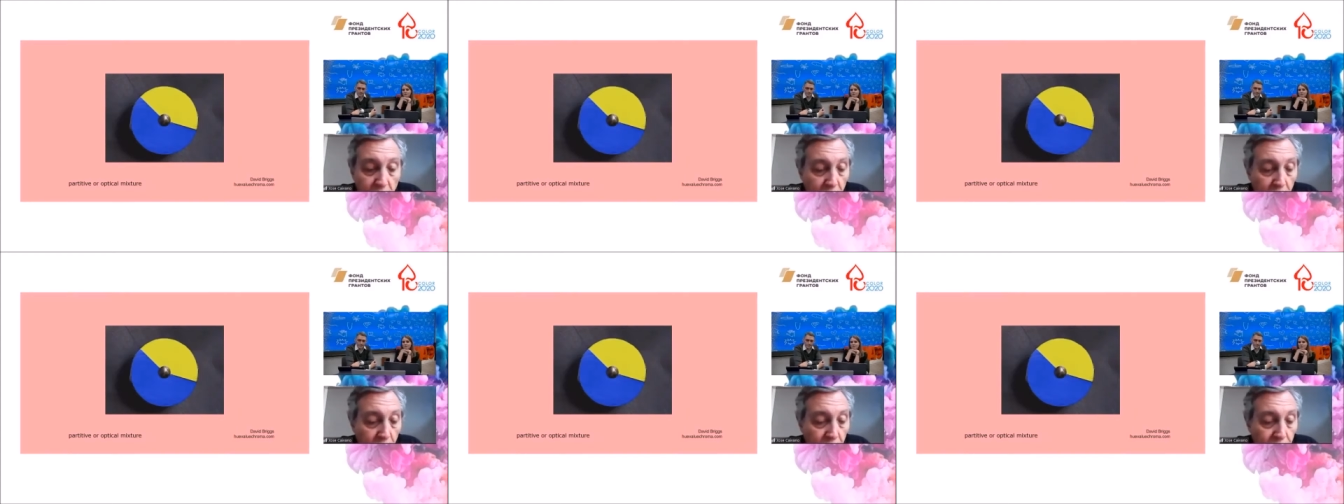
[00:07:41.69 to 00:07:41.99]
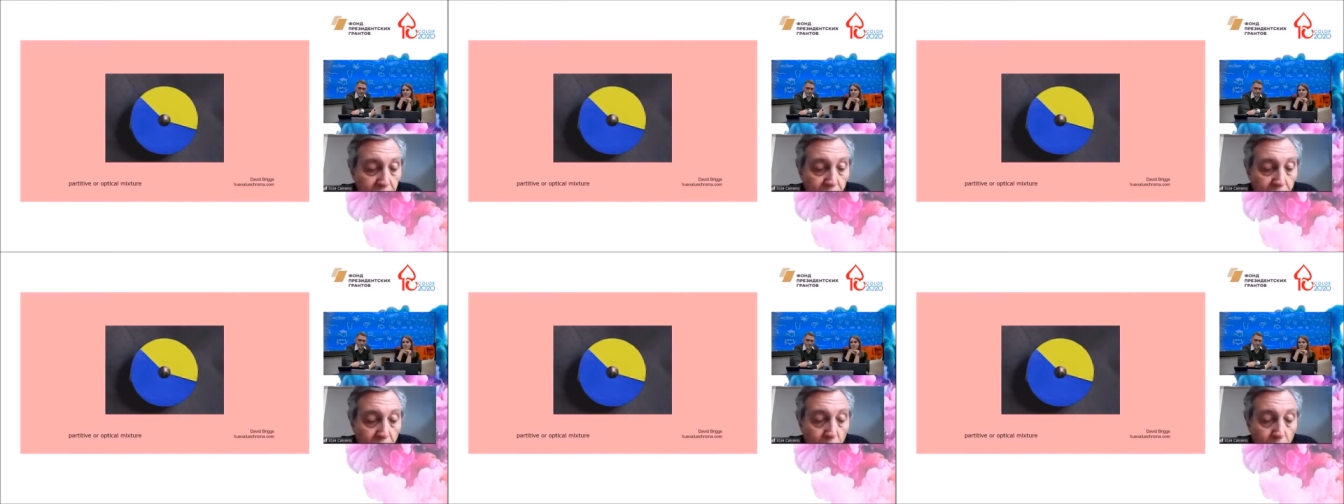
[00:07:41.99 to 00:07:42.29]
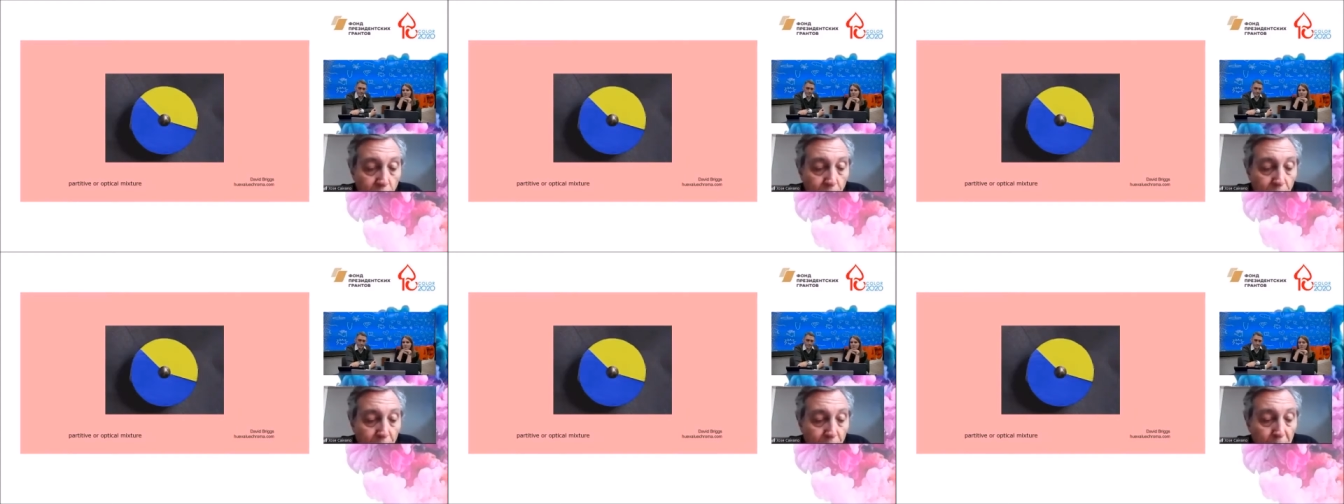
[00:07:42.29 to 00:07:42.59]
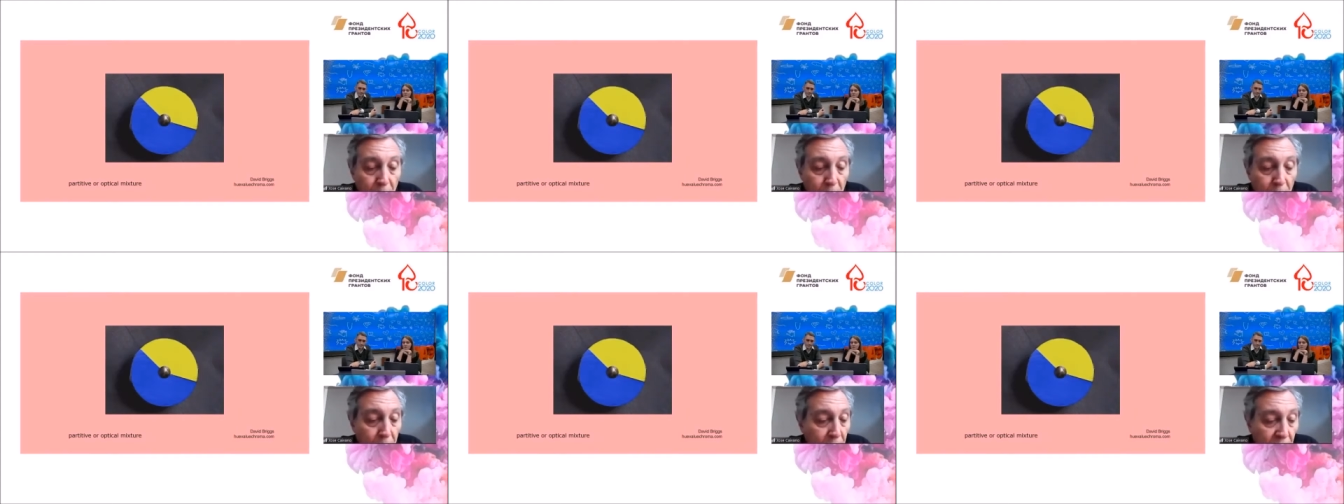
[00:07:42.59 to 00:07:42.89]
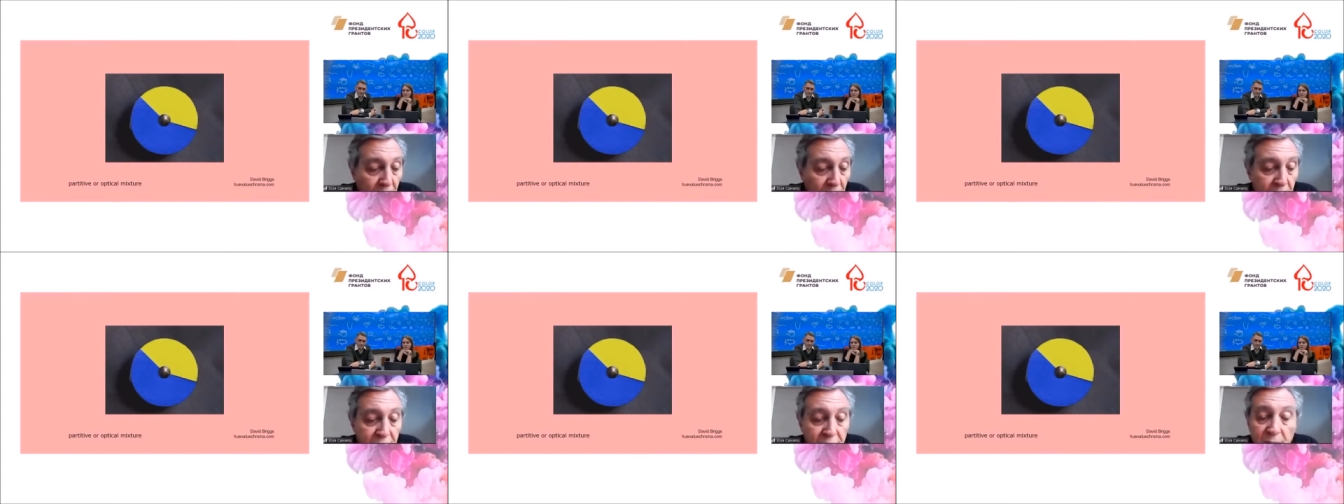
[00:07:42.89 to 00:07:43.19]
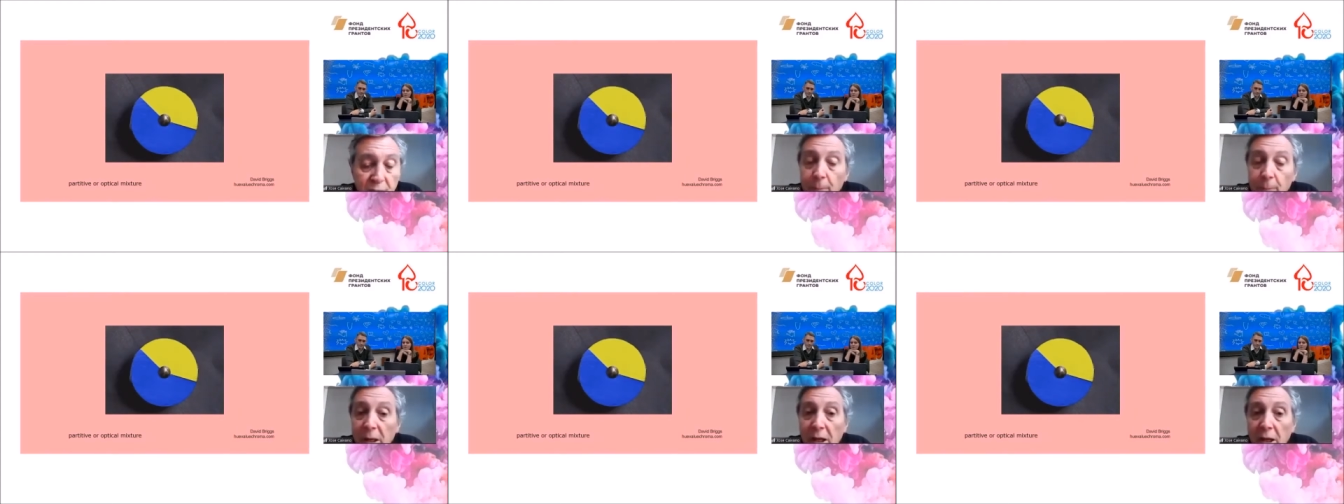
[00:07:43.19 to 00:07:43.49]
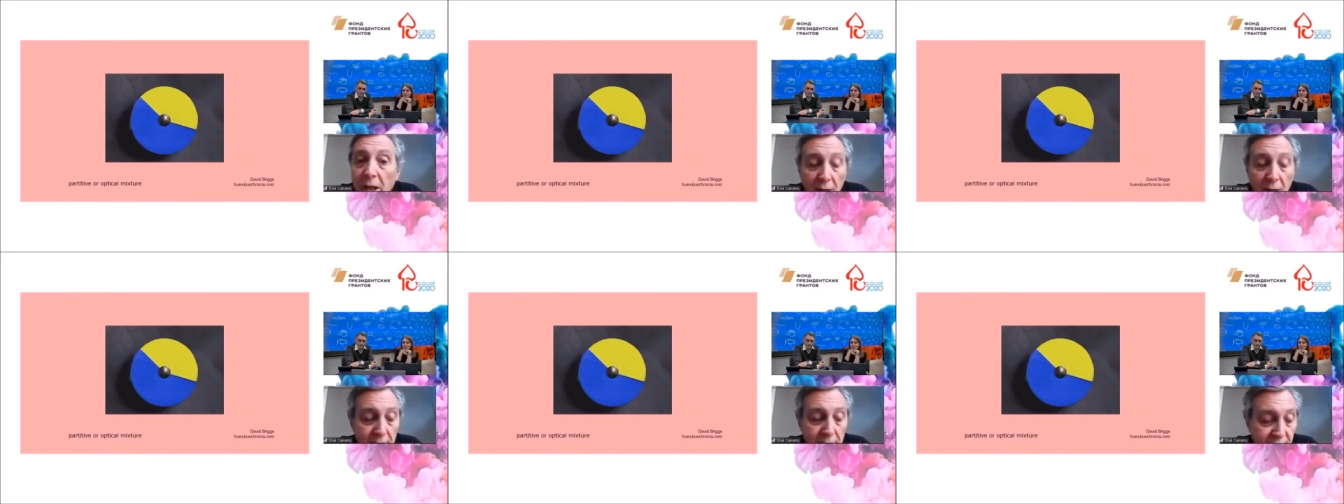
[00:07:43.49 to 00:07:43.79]
from the
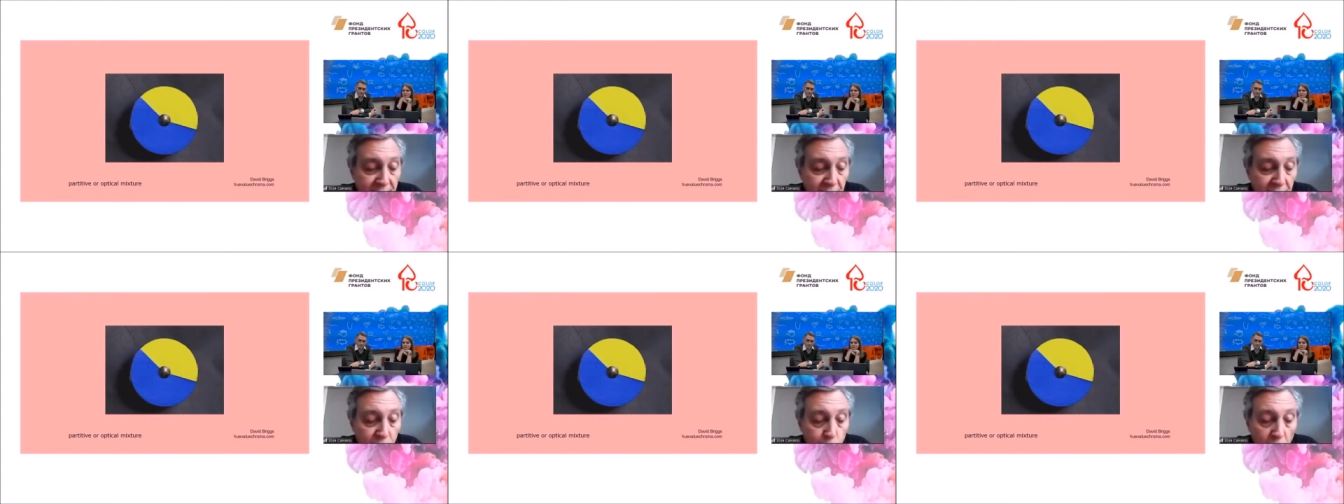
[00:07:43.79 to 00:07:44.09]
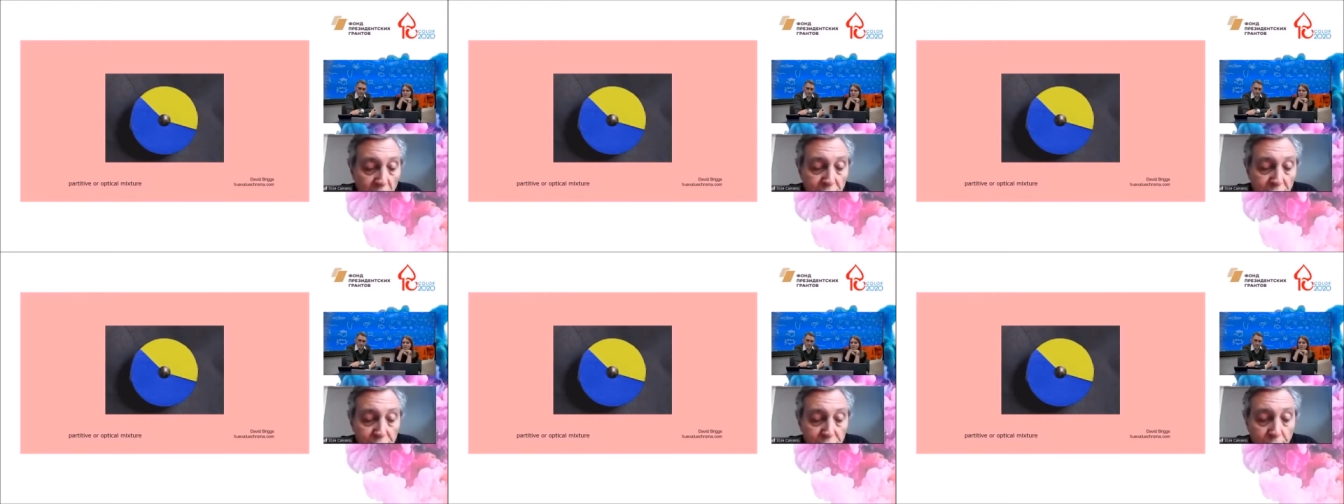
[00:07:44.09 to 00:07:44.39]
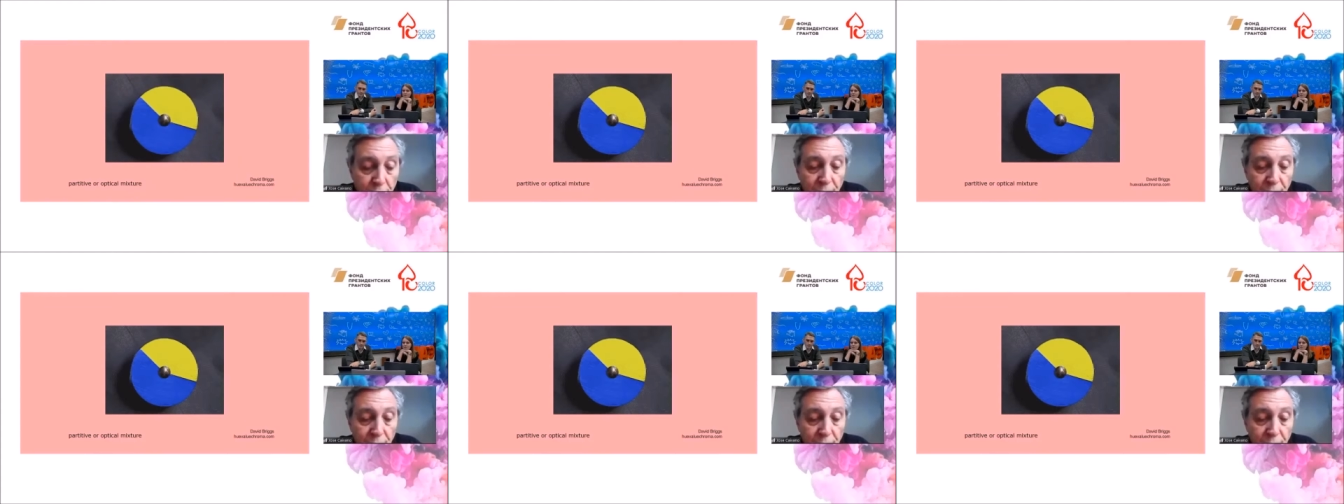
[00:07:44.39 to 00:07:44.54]
typical situation.